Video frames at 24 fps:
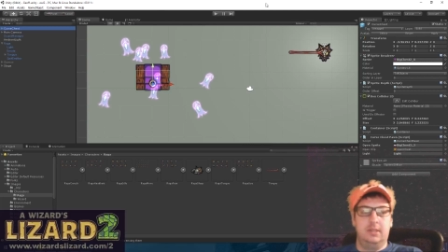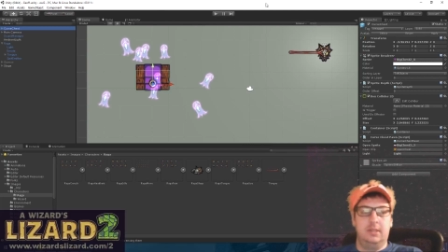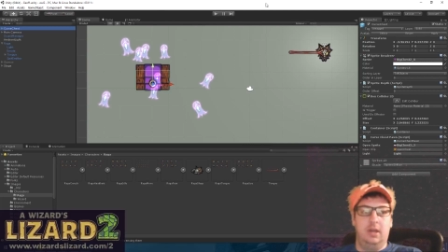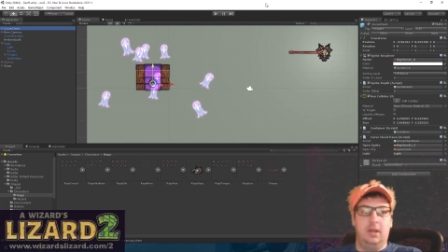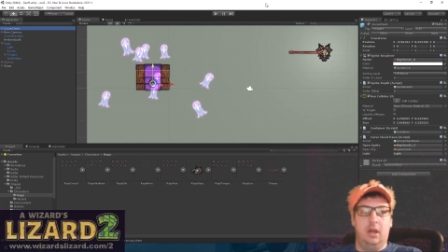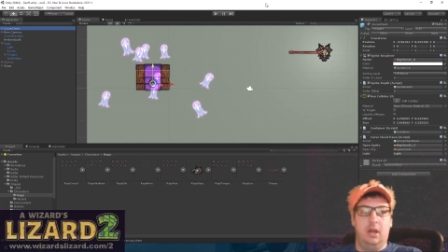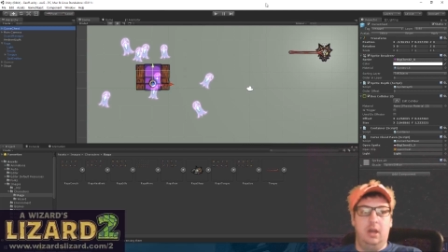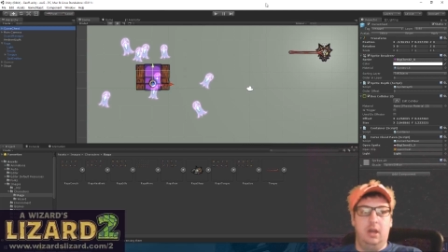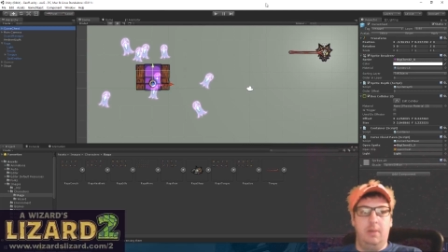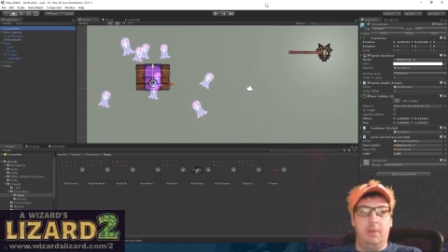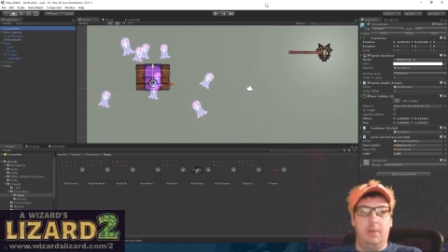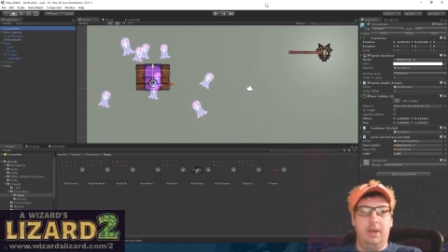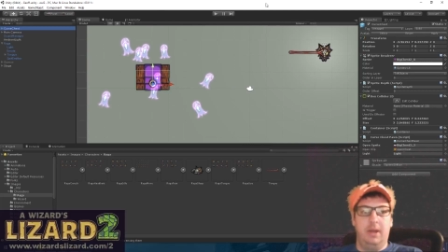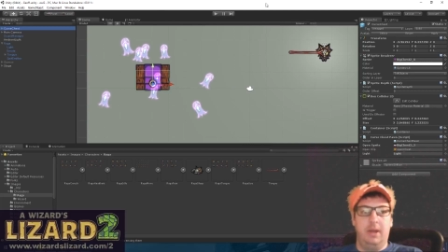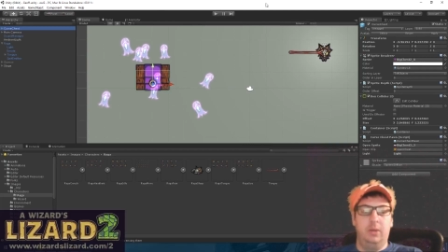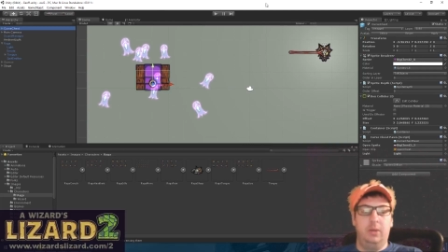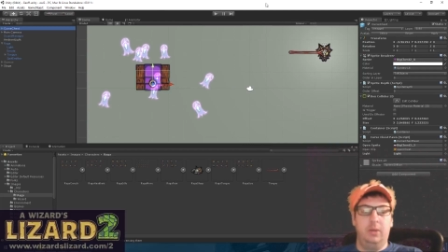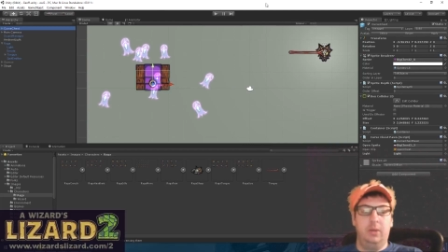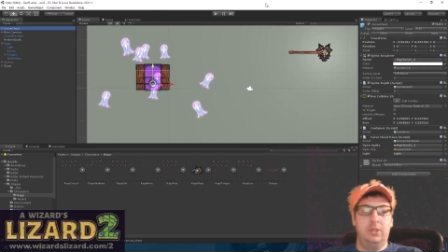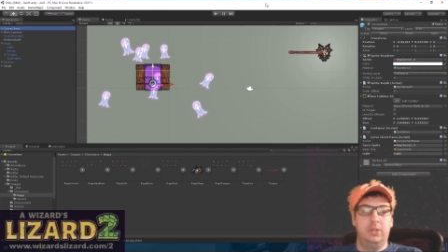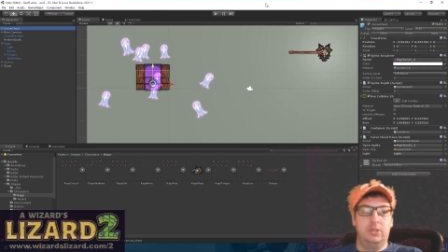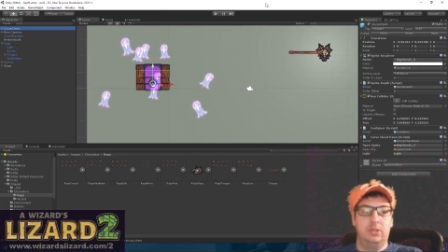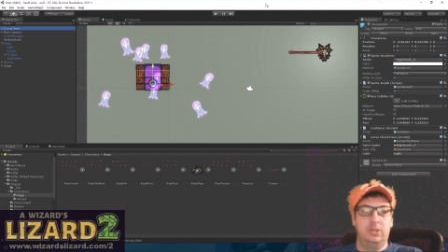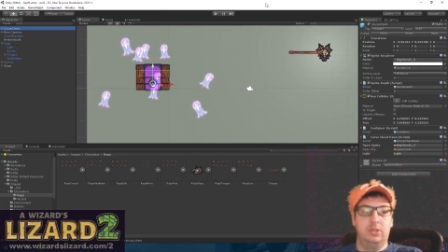about A
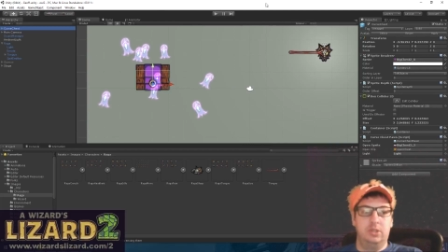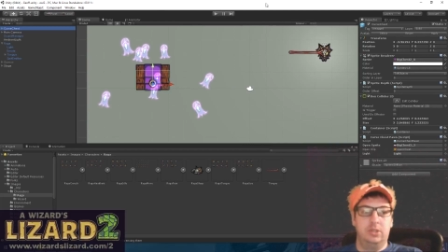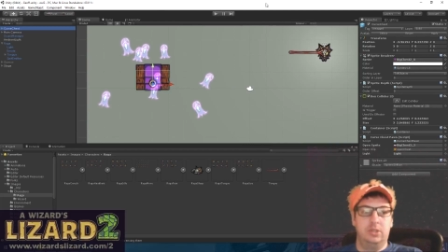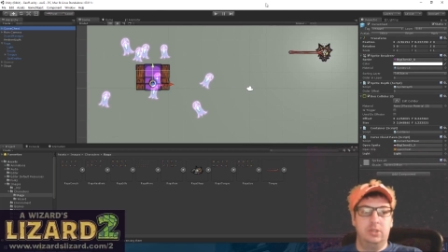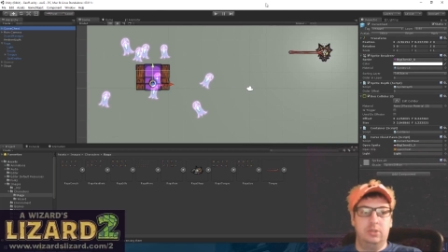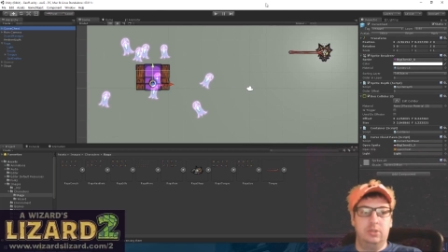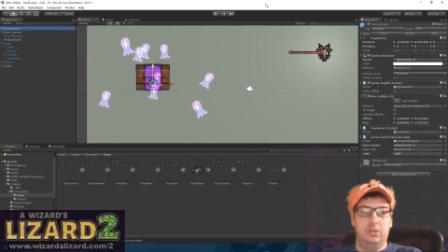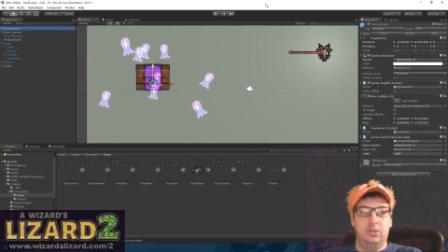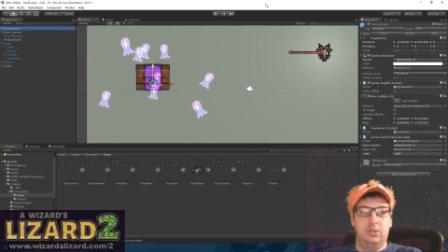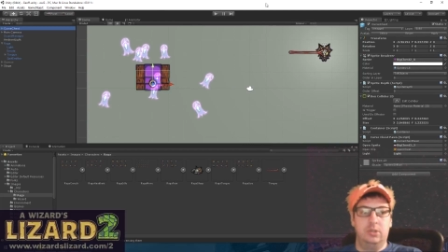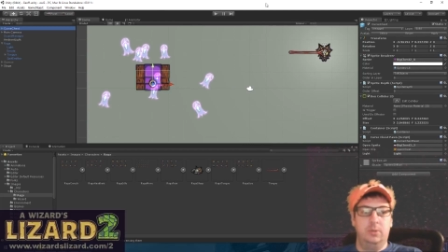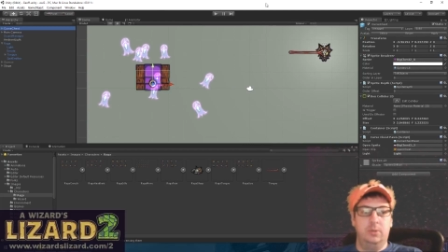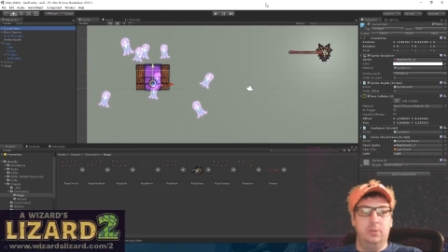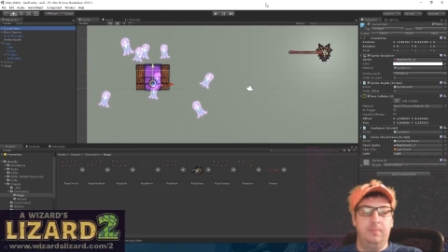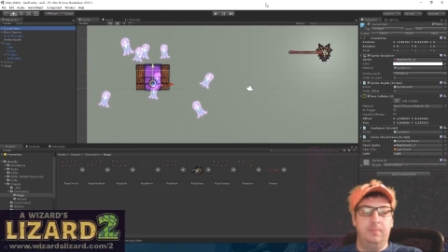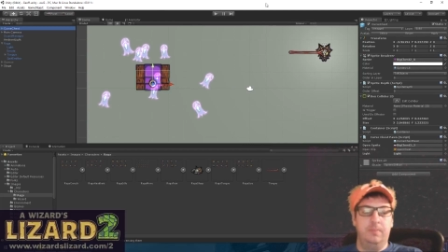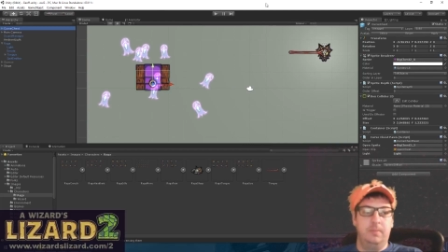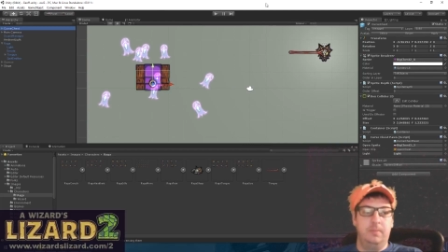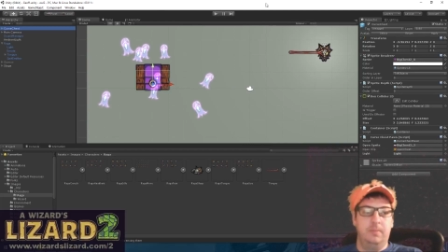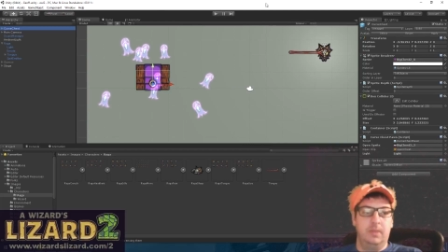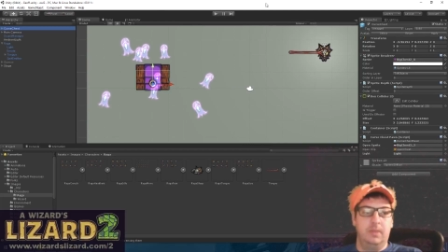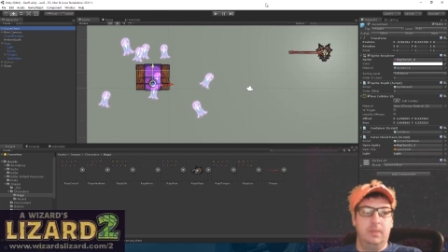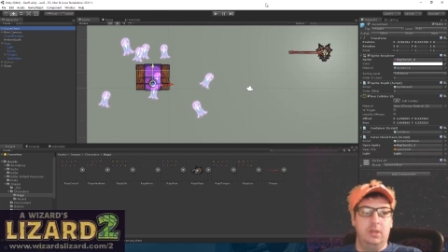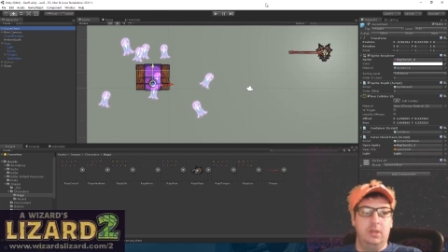Wizard's Lizard 2,
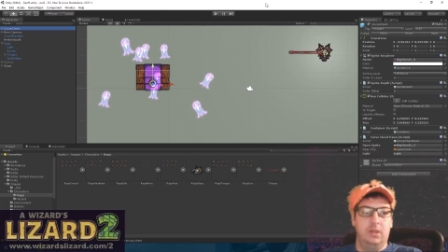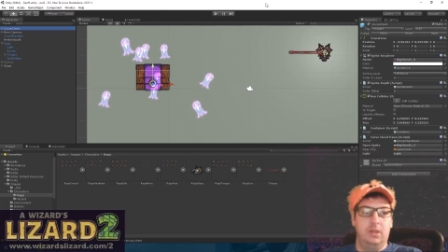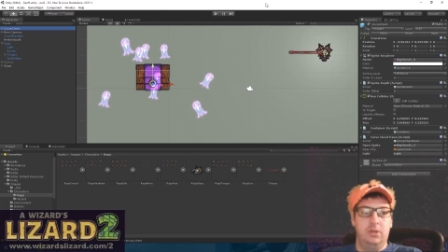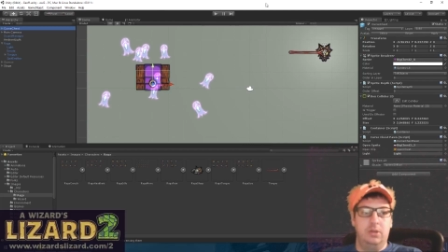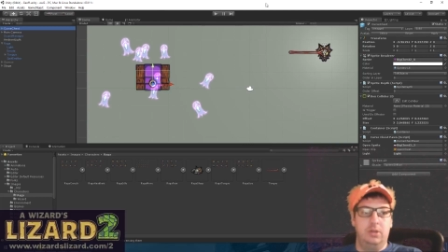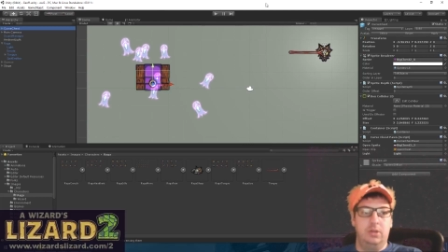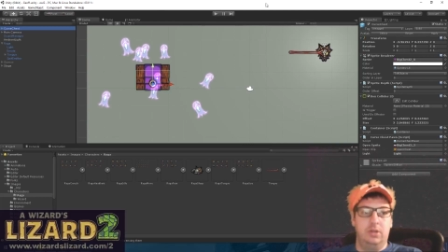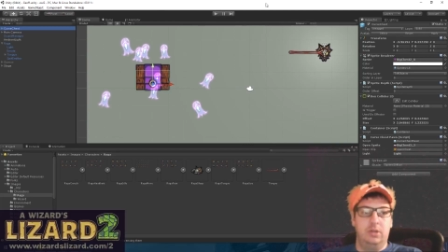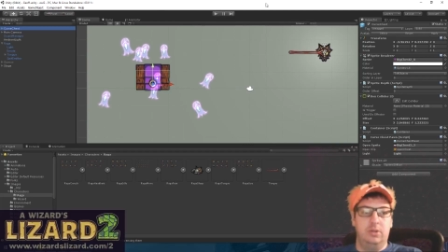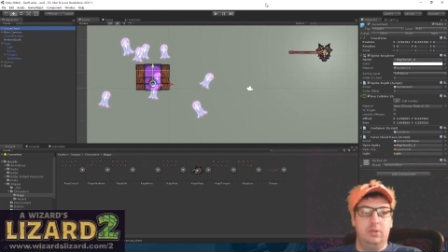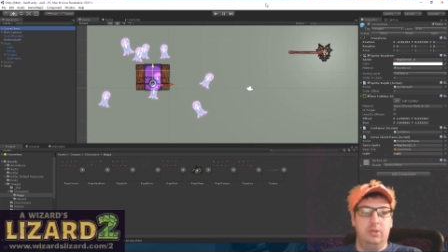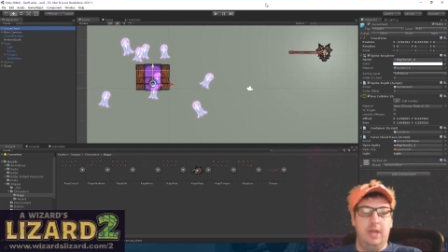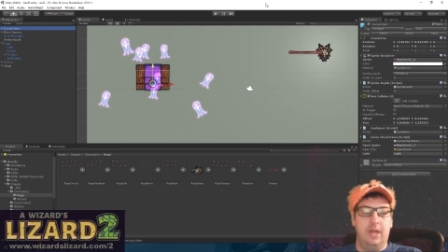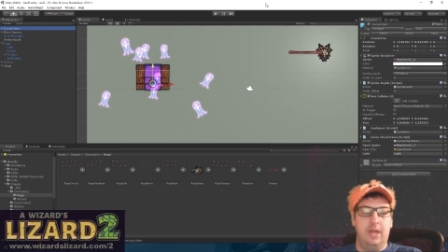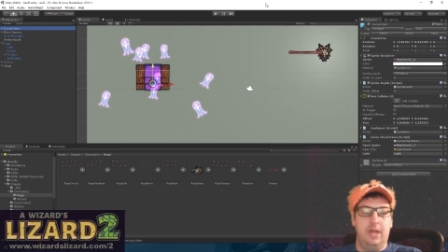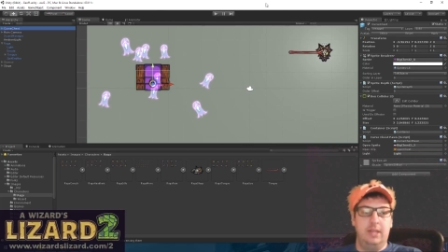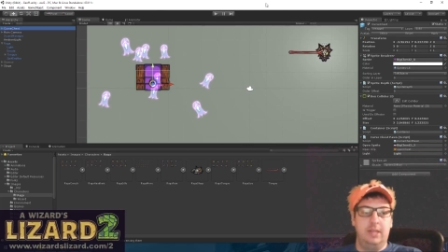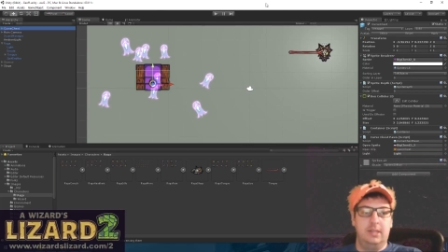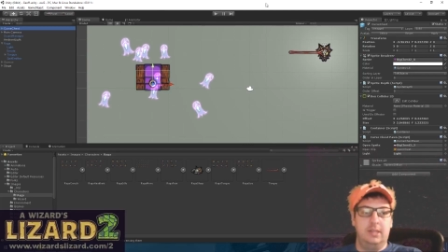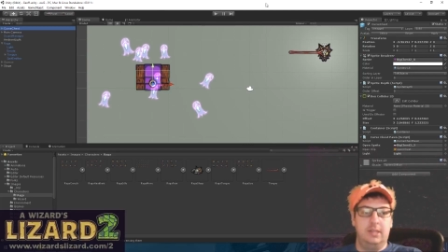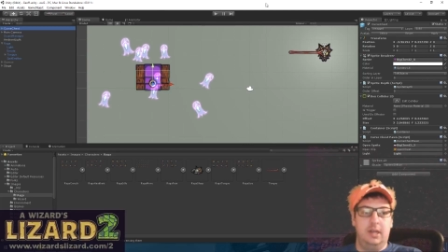you can do that.